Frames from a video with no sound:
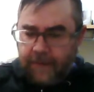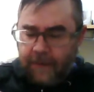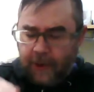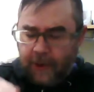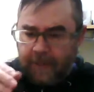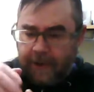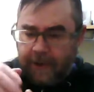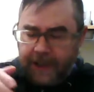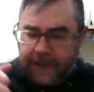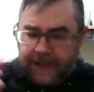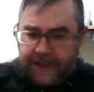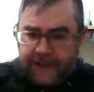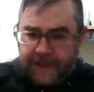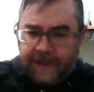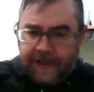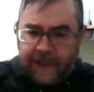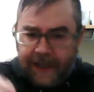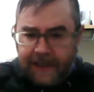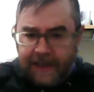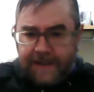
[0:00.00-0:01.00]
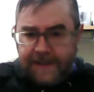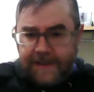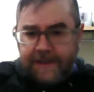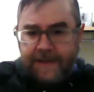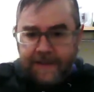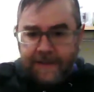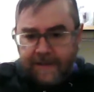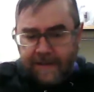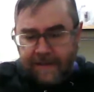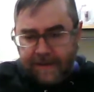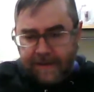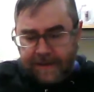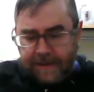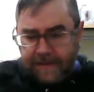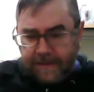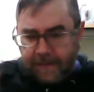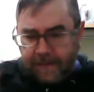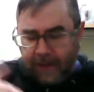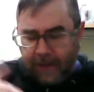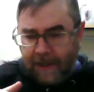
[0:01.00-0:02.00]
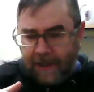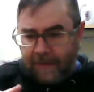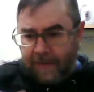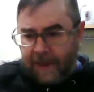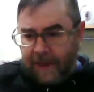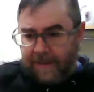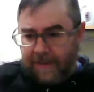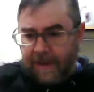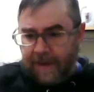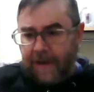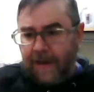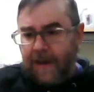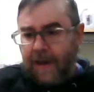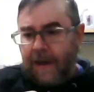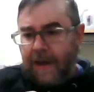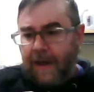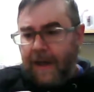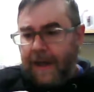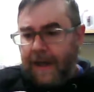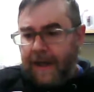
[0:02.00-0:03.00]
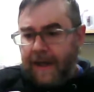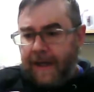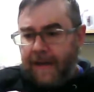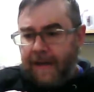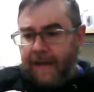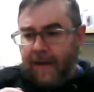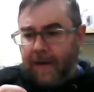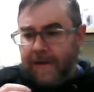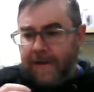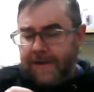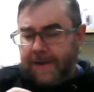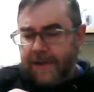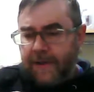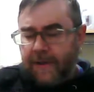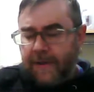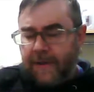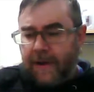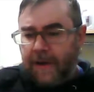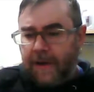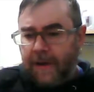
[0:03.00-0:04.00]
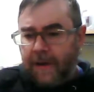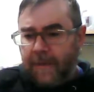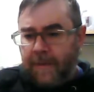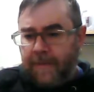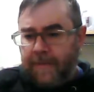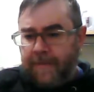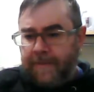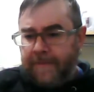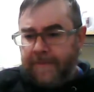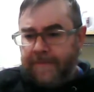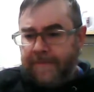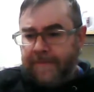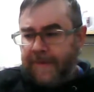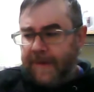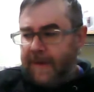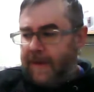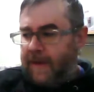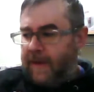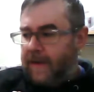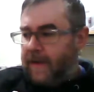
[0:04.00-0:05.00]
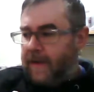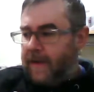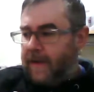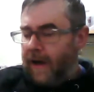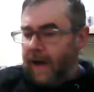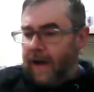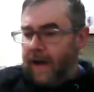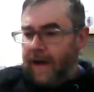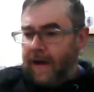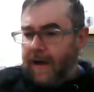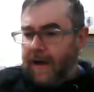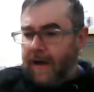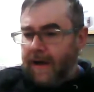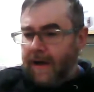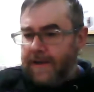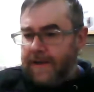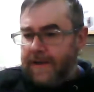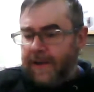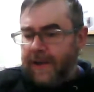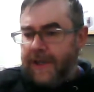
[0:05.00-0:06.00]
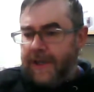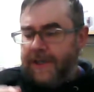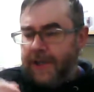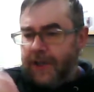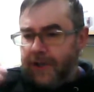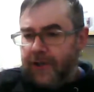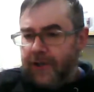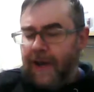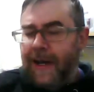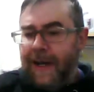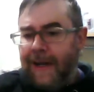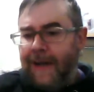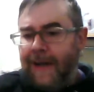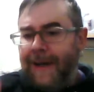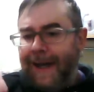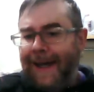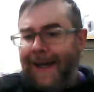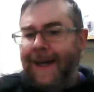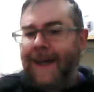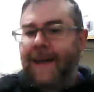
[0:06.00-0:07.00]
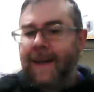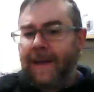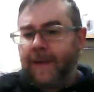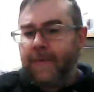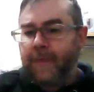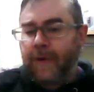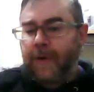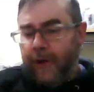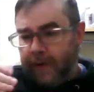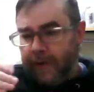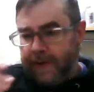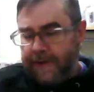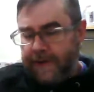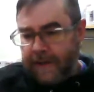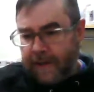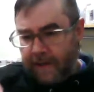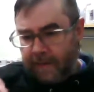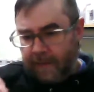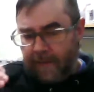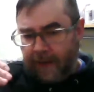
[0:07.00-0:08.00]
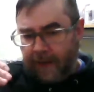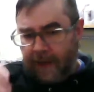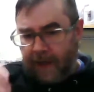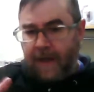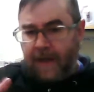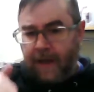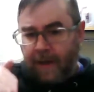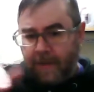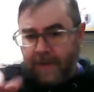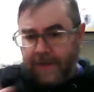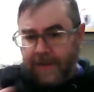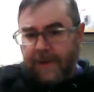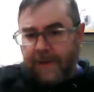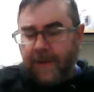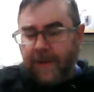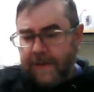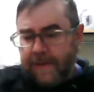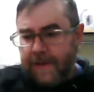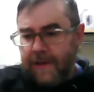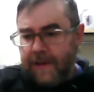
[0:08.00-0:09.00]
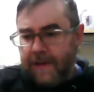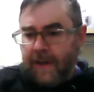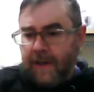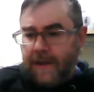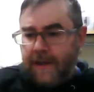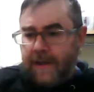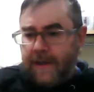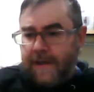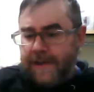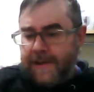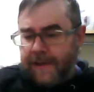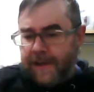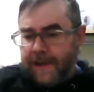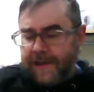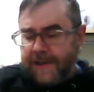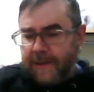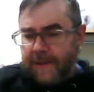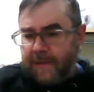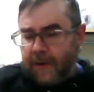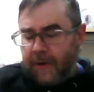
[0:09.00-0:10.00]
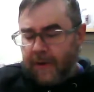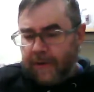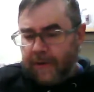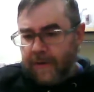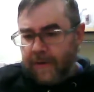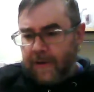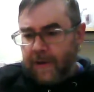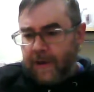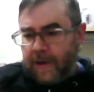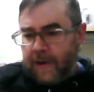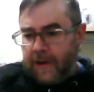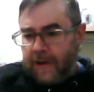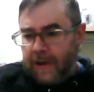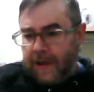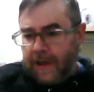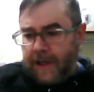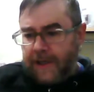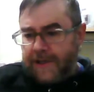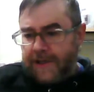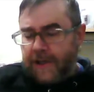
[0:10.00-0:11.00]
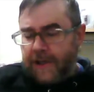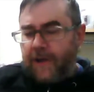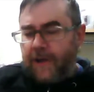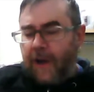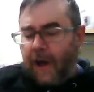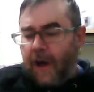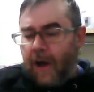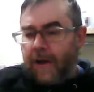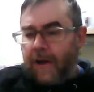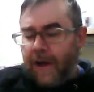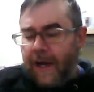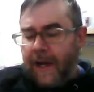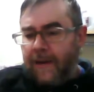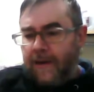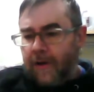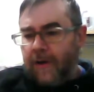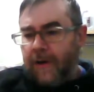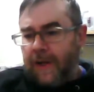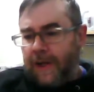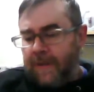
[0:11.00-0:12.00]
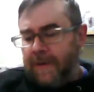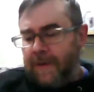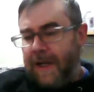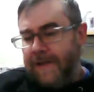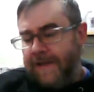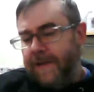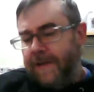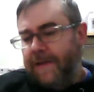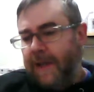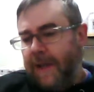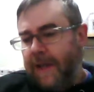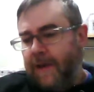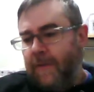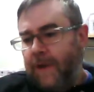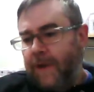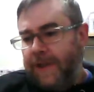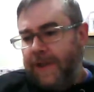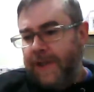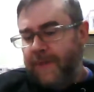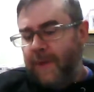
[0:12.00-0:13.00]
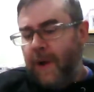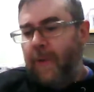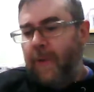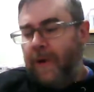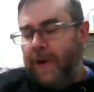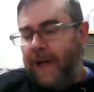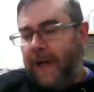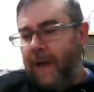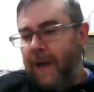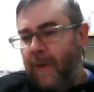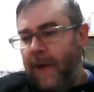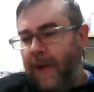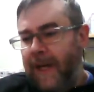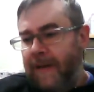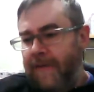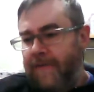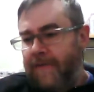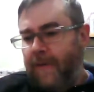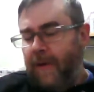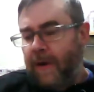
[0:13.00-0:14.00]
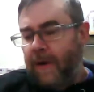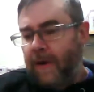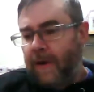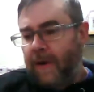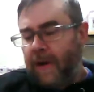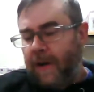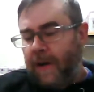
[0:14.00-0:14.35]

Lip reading: predicting the next whatever, and also so it needs to train and produce a result. So it needs to do the online learning basically, which is what we're kind of waiting for